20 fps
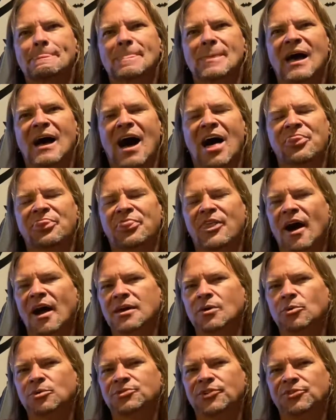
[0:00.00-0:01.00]
thought
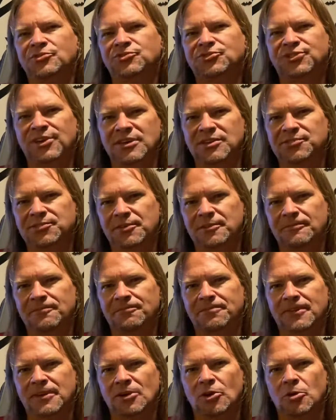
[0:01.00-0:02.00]
it was a decent
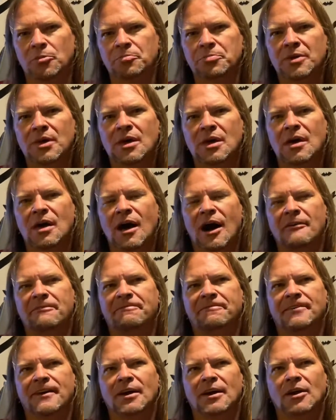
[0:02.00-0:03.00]
film. I
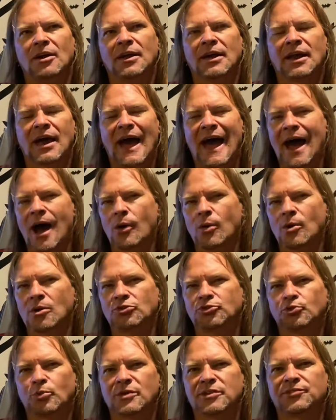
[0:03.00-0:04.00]
felt at 1 hour and
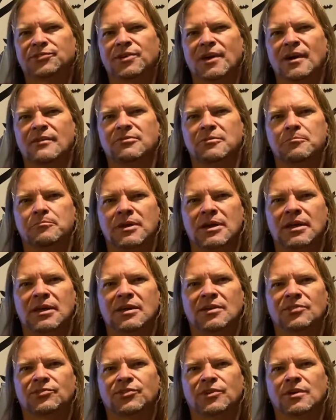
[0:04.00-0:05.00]
27
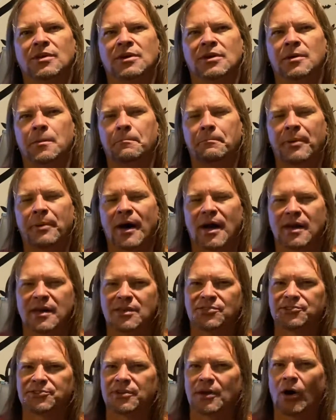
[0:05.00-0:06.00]
minutes, it
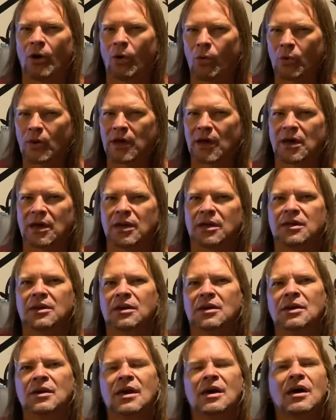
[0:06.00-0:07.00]
paced okay.
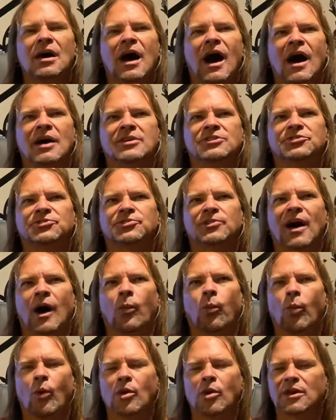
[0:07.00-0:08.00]
I
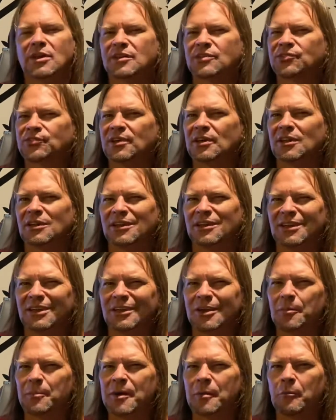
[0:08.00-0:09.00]
wanted to see a
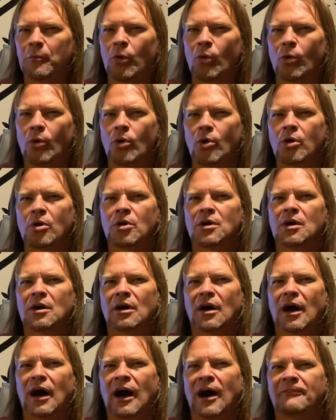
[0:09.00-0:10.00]
little bit more.
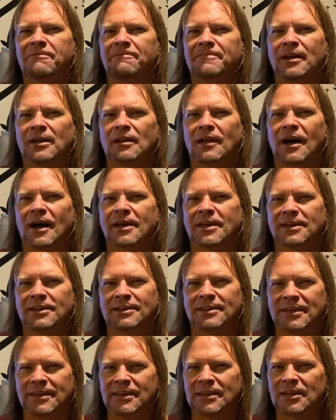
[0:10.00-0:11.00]
I felt like it
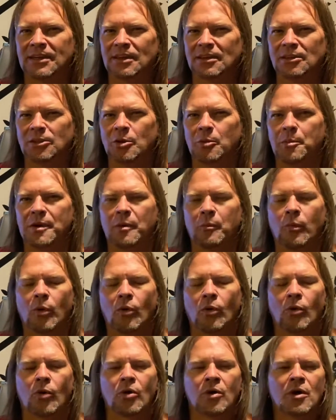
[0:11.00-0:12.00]
needed a little bit
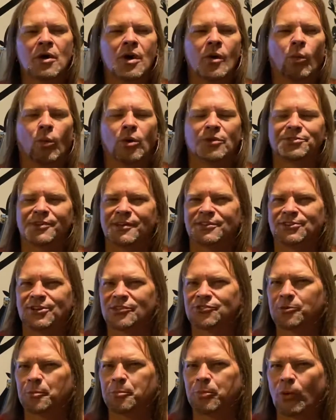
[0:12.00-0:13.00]
more. Was I
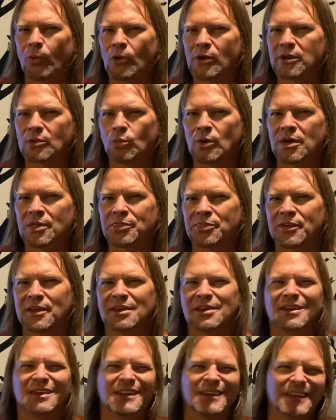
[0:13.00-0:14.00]
disappointed with
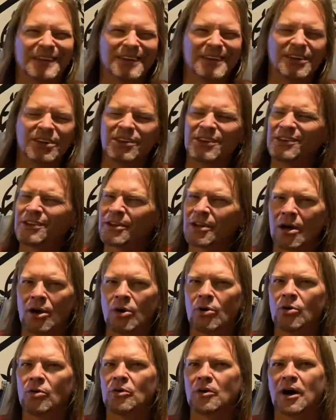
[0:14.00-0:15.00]
it?
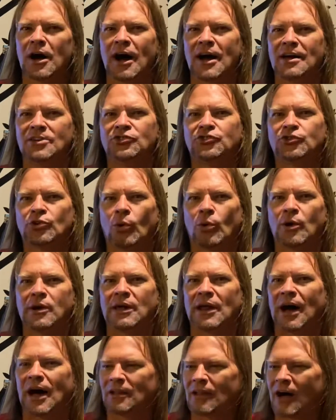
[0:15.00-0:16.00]
No, I enjoyed
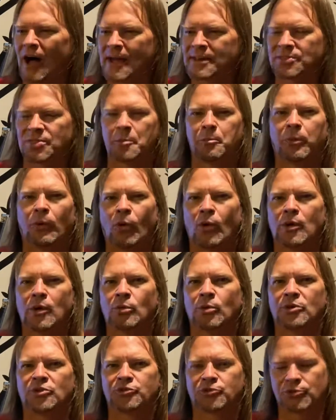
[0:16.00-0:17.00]
it. I liked The Boy,
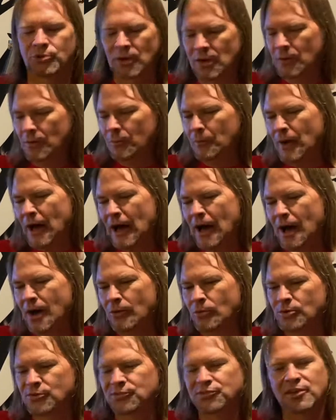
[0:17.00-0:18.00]
which
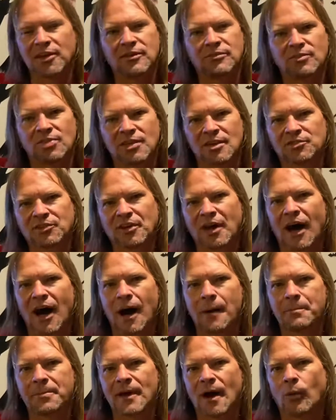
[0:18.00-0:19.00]
receiving this
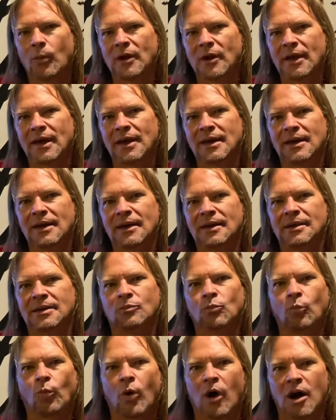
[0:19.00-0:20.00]
copy, I went ahead
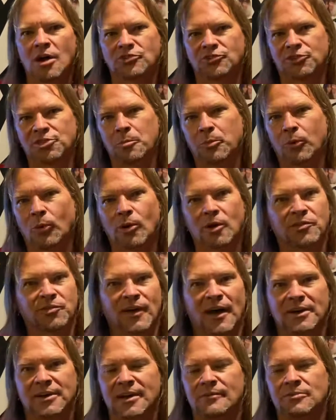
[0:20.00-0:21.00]
and watched The Boy because
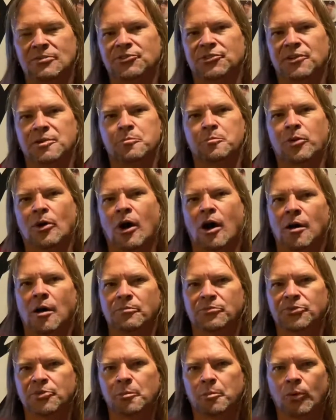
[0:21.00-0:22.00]
I'd never seen
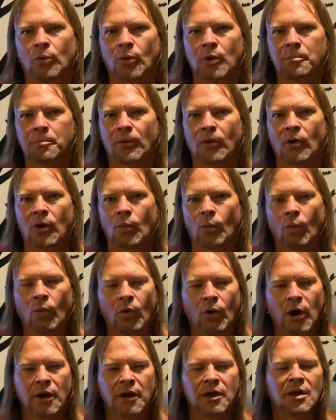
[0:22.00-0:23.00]
Brahms' The Boy Part
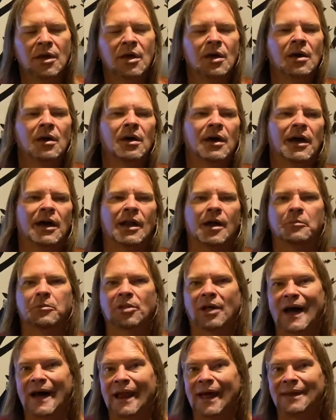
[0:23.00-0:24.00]
1. And I'm
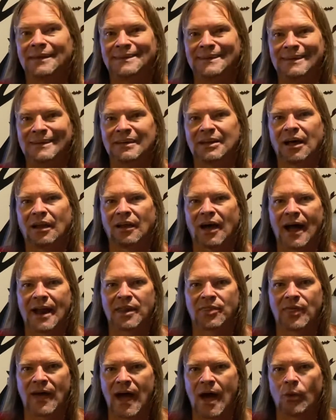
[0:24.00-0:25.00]
glad I did. I
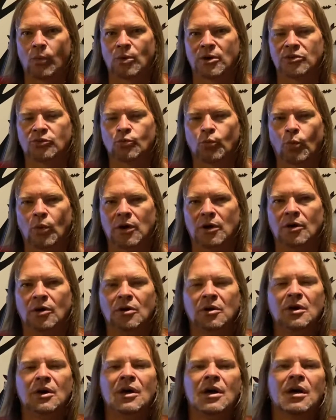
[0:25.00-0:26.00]
liked that one as
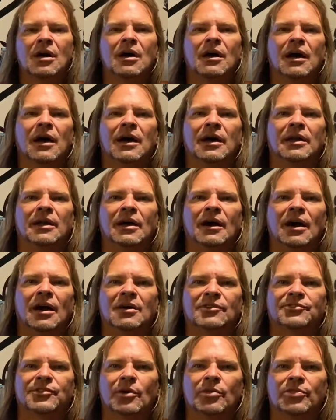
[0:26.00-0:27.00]
well.
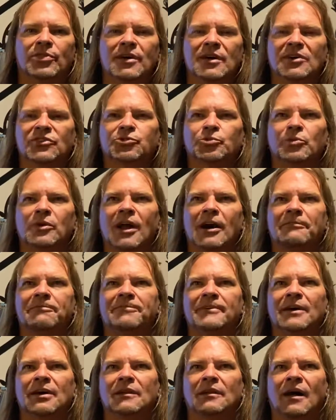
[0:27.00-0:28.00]
And so this one I
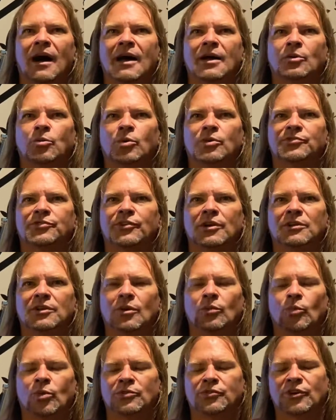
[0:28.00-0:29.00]
felt like was
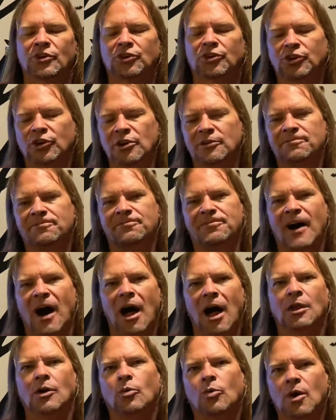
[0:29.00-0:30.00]
a good
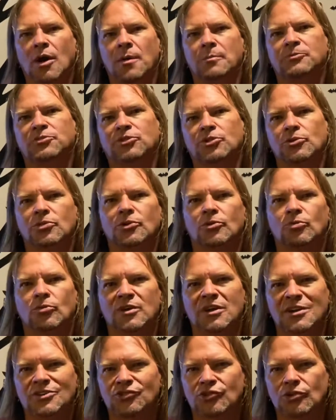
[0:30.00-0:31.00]
follow-up to the
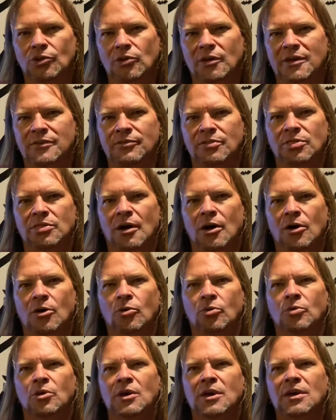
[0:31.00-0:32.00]
original, even
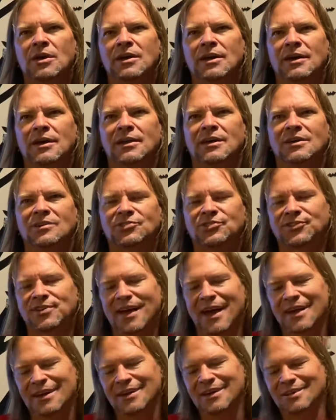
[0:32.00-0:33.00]
though it is
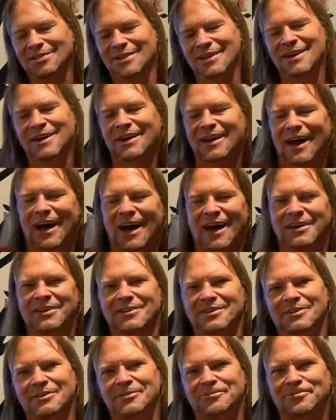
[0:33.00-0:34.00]
technically kind
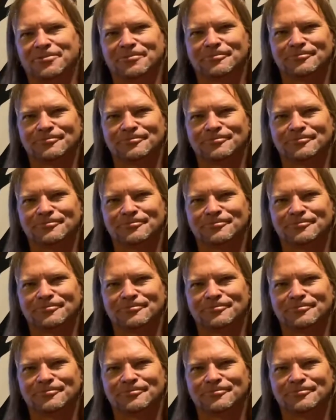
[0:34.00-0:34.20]
of